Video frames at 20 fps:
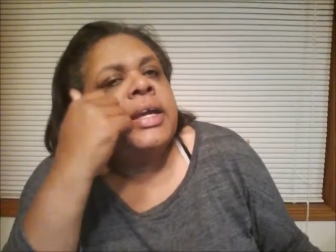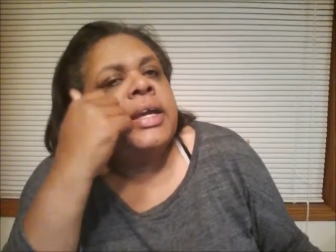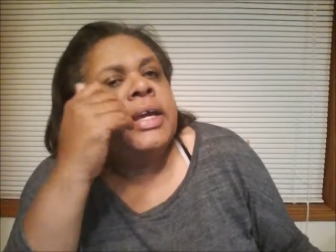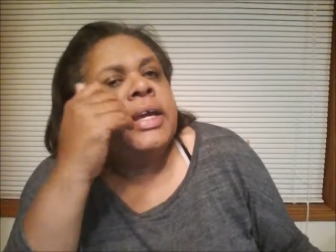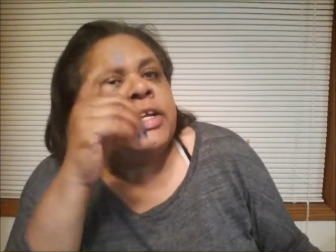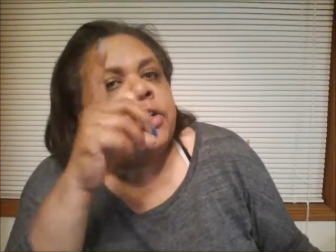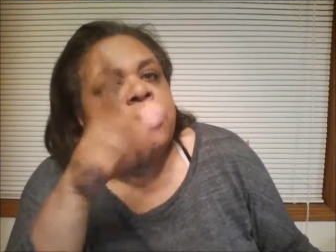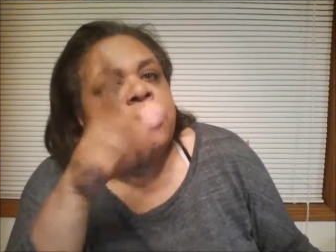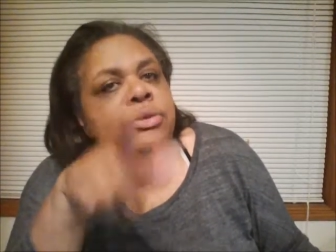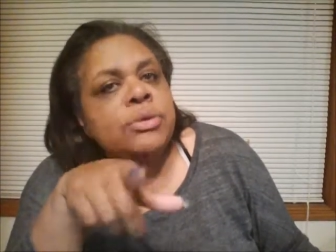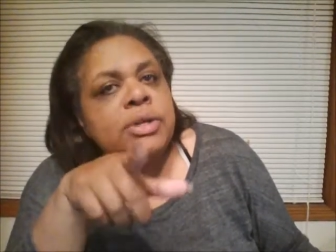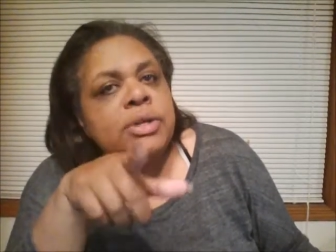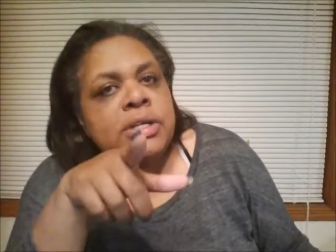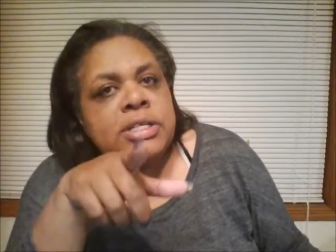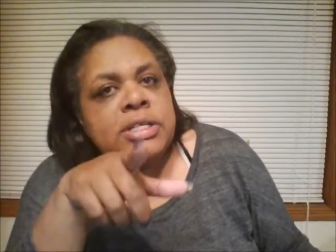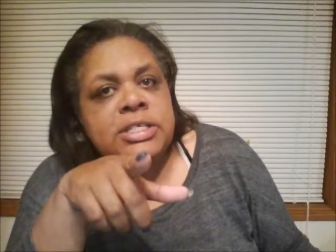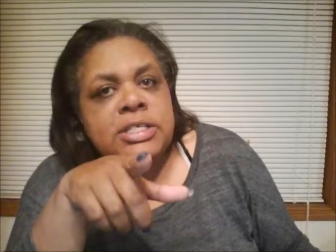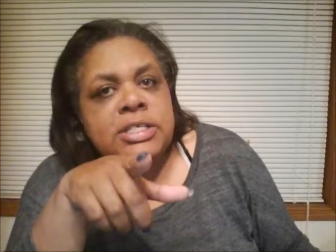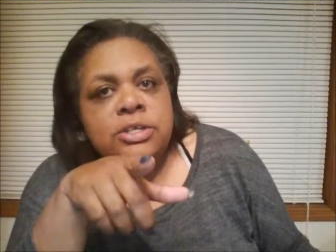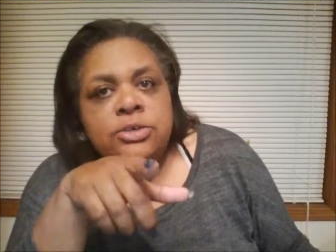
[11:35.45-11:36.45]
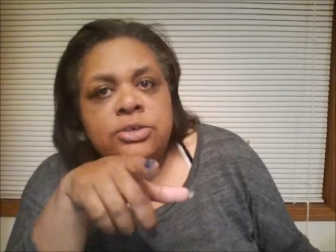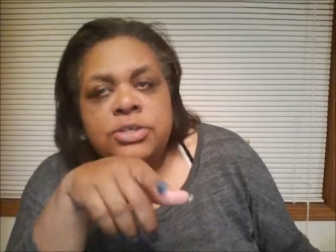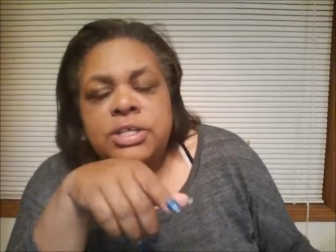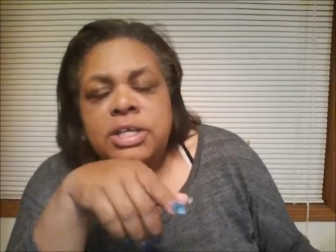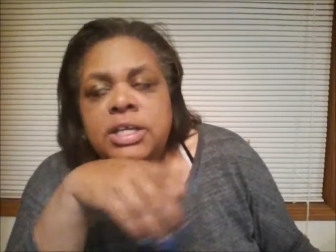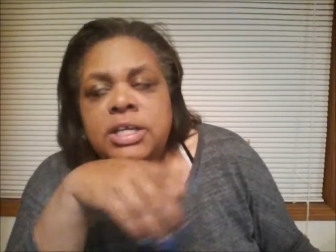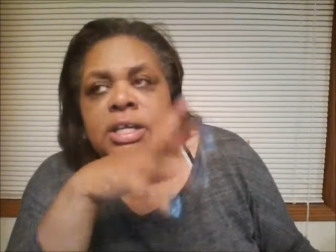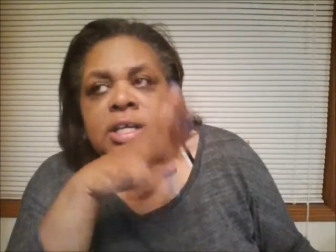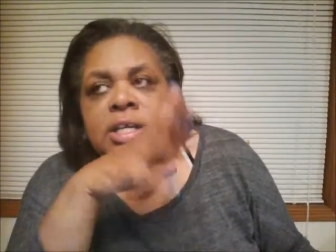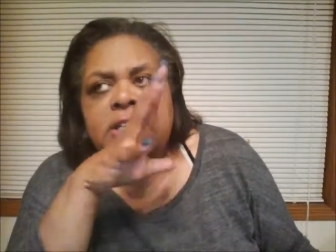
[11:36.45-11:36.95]
And you want to. your
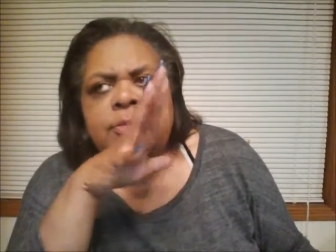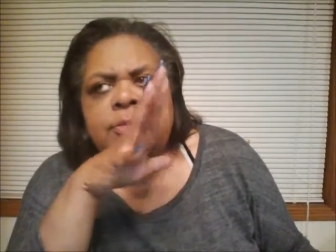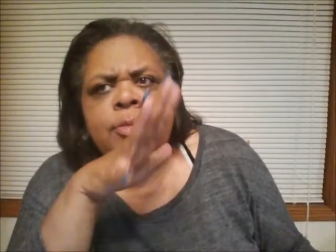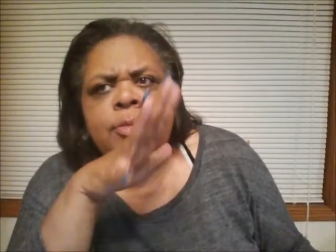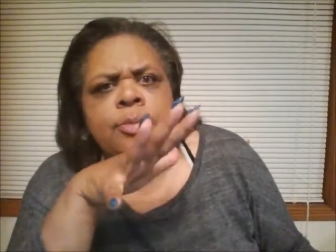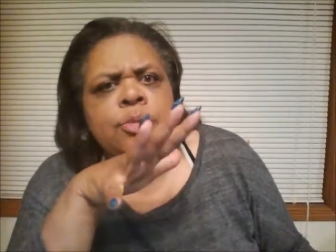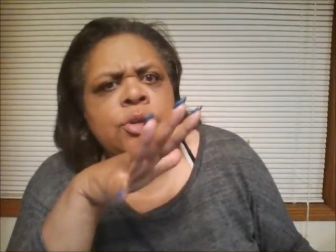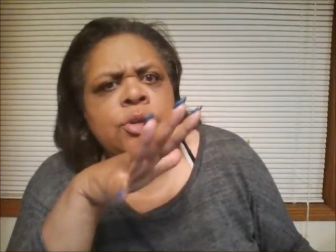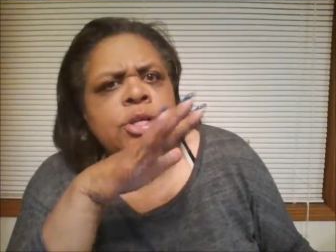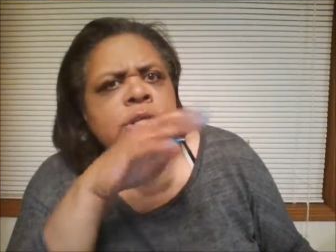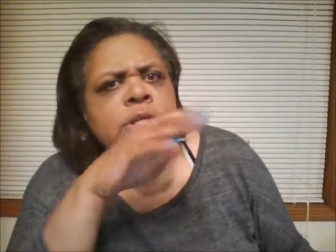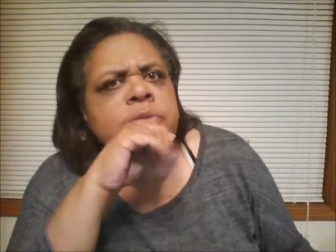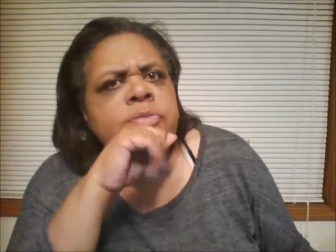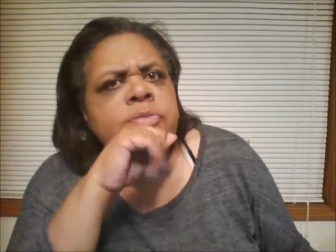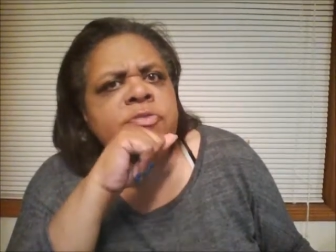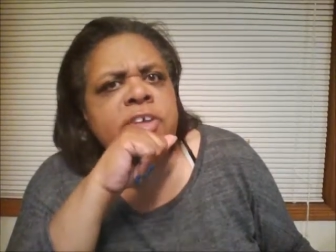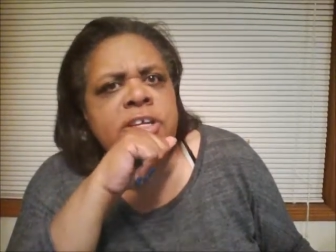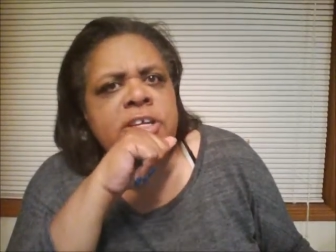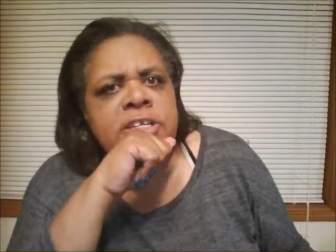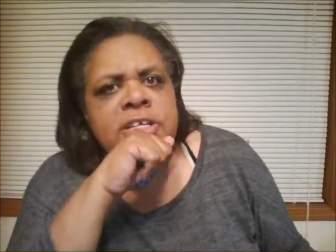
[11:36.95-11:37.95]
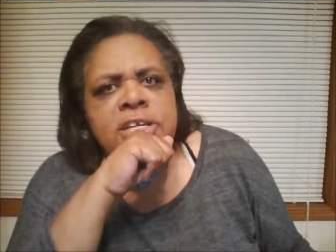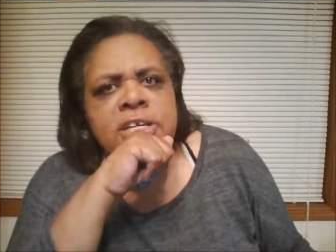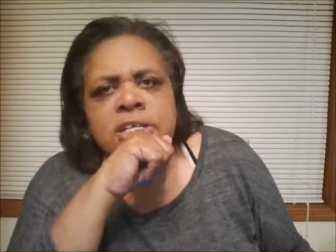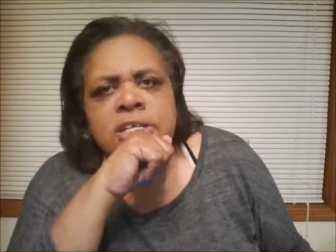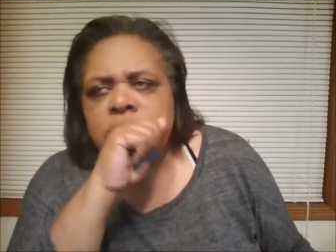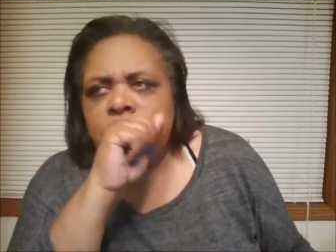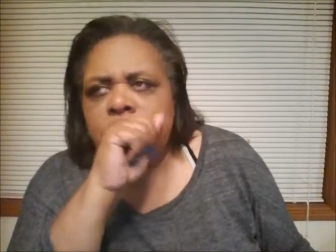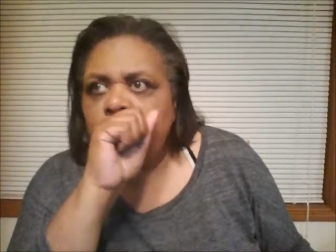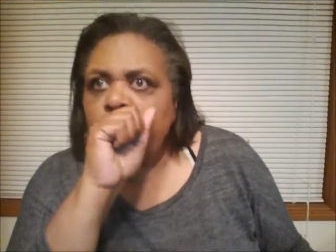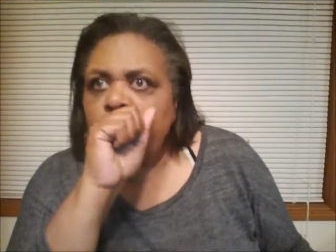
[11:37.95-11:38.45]
dailies have been pulling some
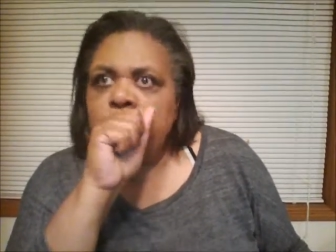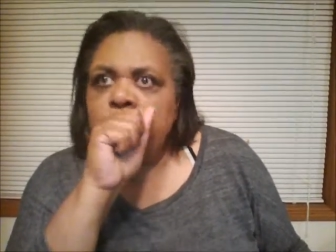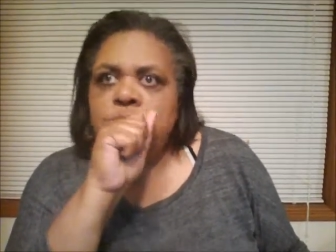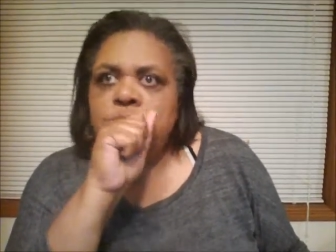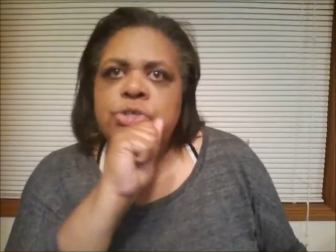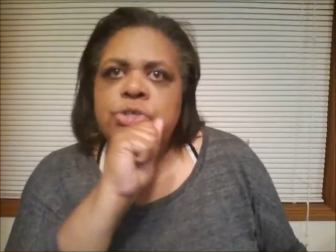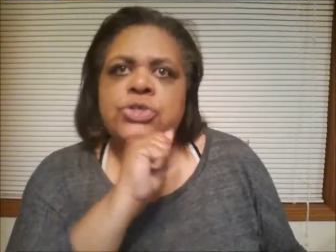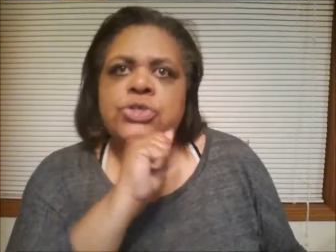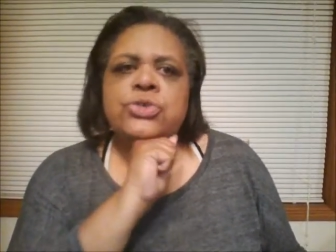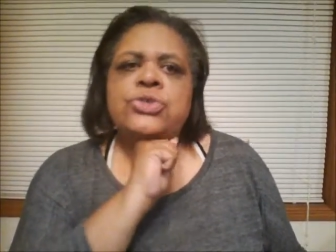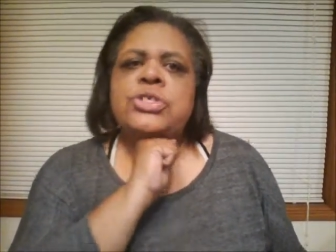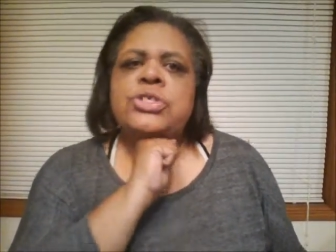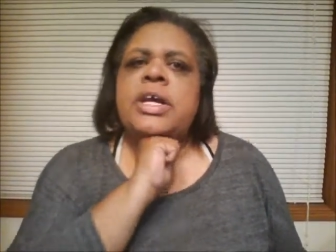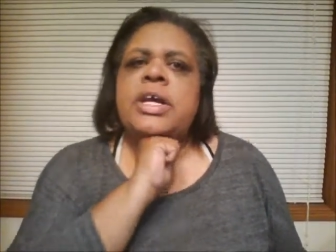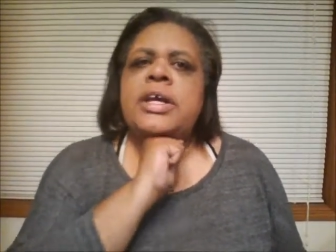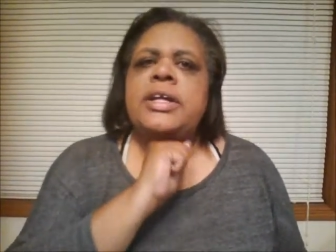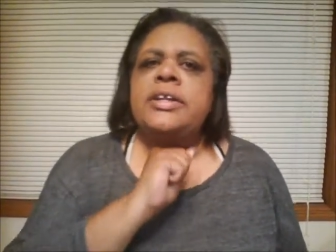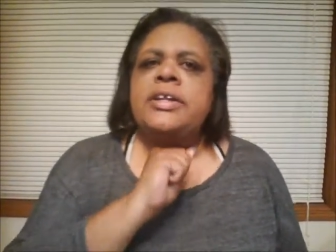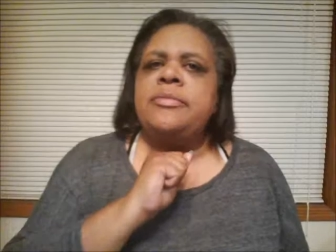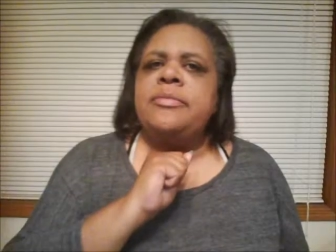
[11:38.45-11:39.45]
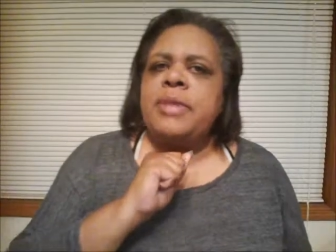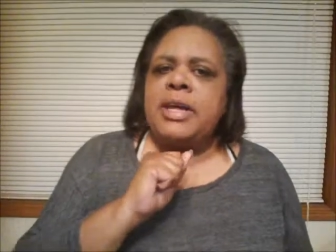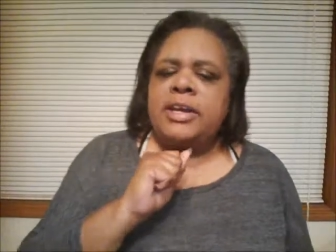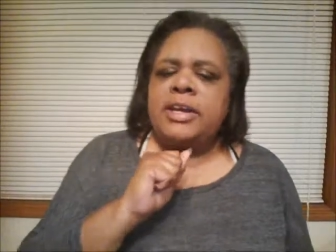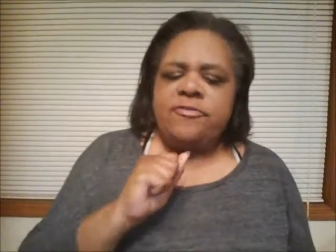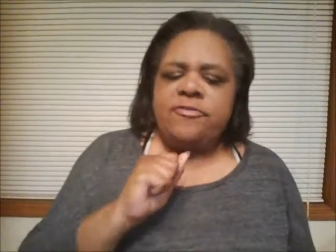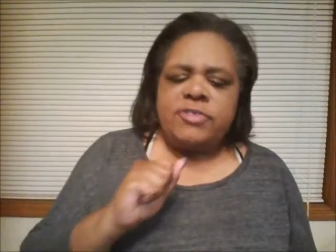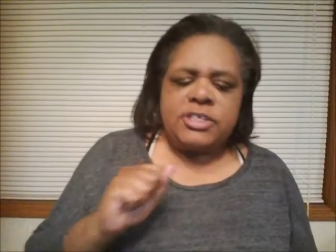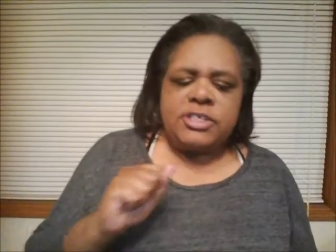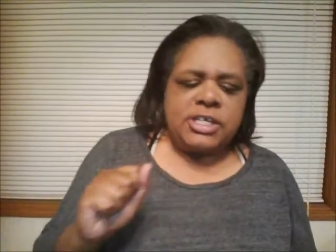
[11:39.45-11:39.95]
fantastic. Well, this is your cycle of
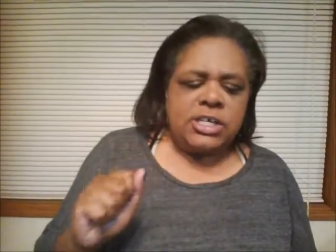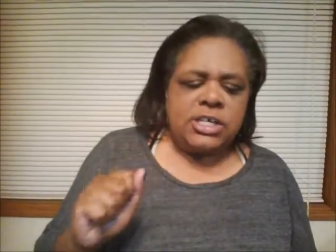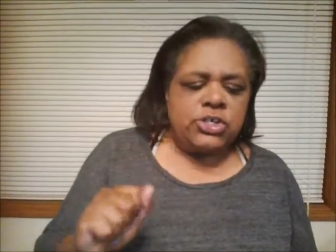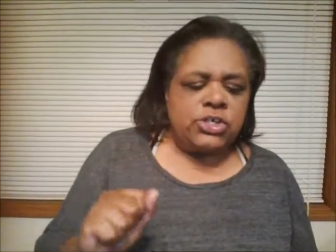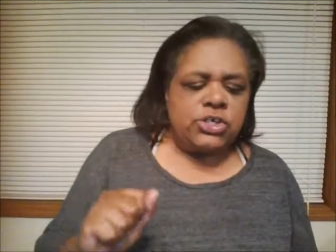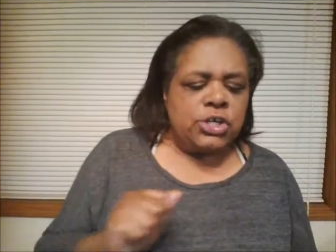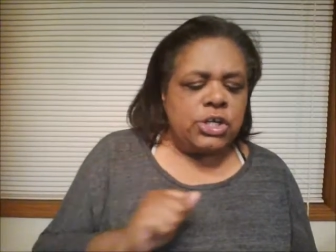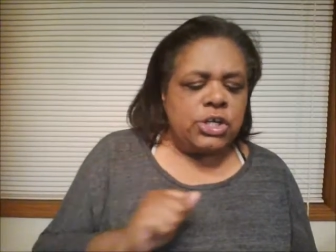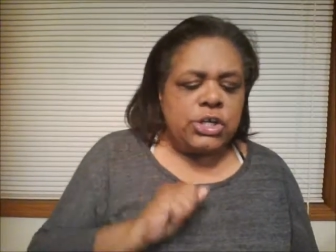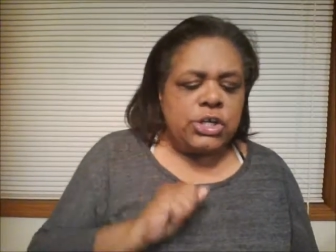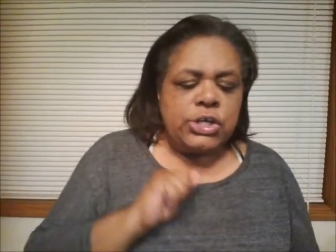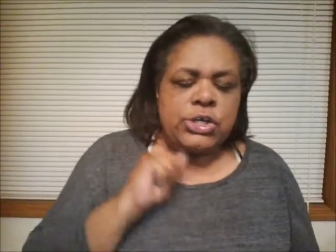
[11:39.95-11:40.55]
manifestation.